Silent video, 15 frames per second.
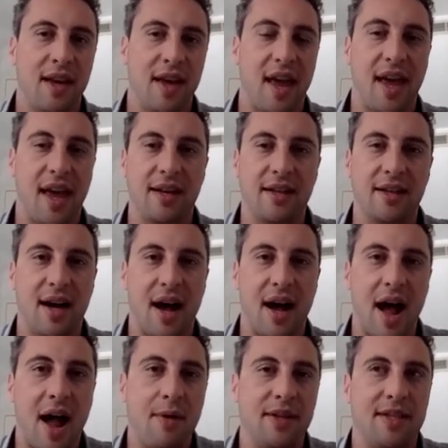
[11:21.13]
and
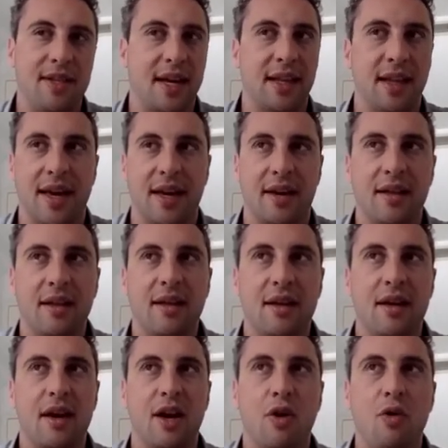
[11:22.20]
i would say like
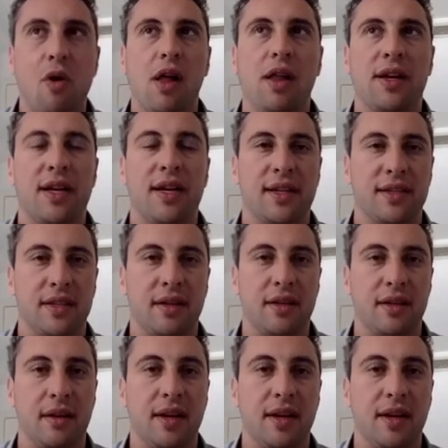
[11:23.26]
equality is